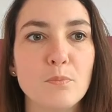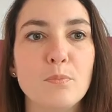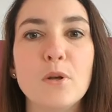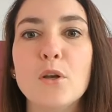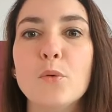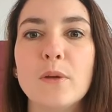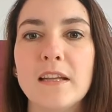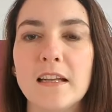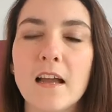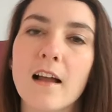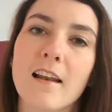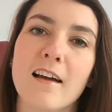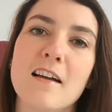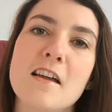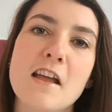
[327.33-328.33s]
bluey
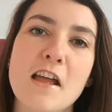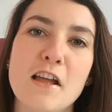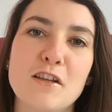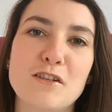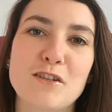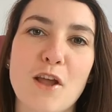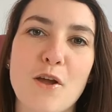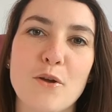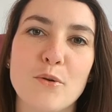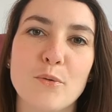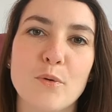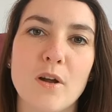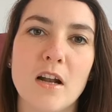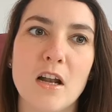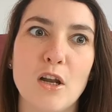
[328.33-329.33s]
colour.
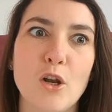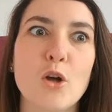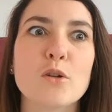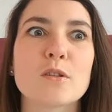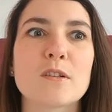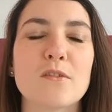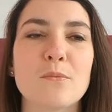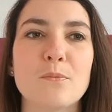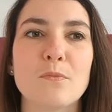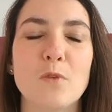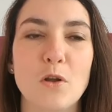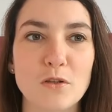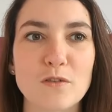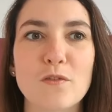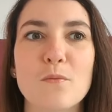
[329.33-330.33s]
So lots
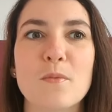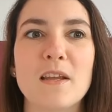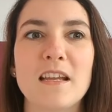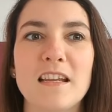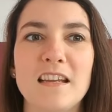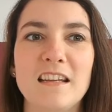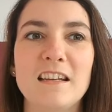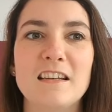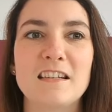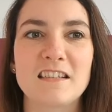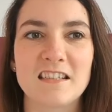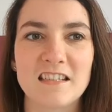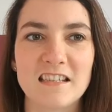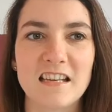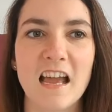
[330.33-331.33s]
for me
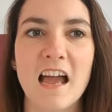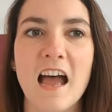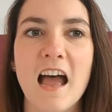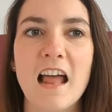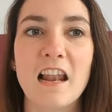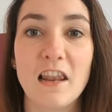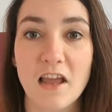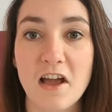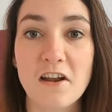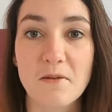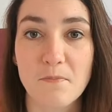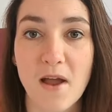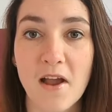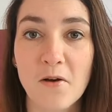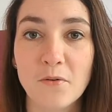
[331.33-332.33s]
to learn
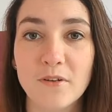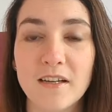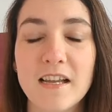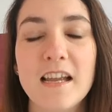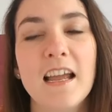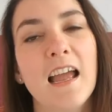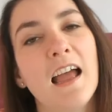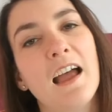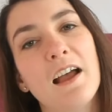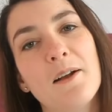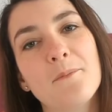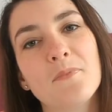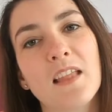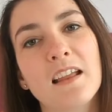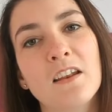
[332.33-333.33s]
about.
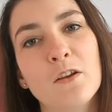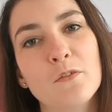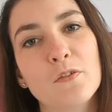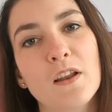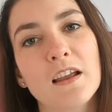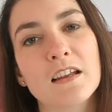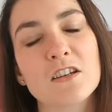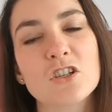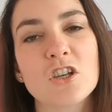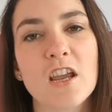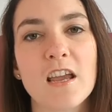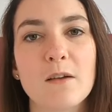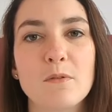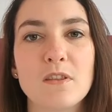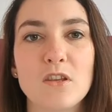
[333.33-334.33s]
And hopefully I can
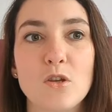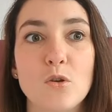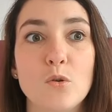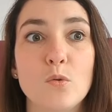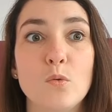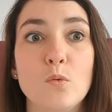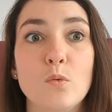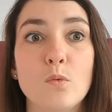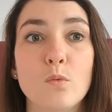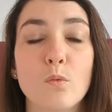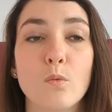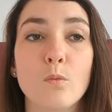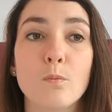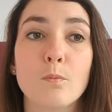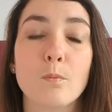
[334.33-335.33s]
share with you
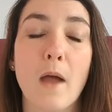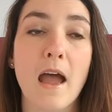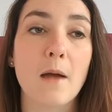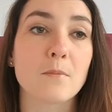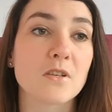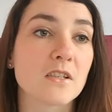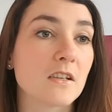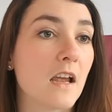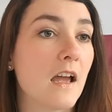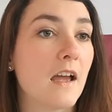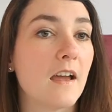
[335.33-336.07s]
perhaps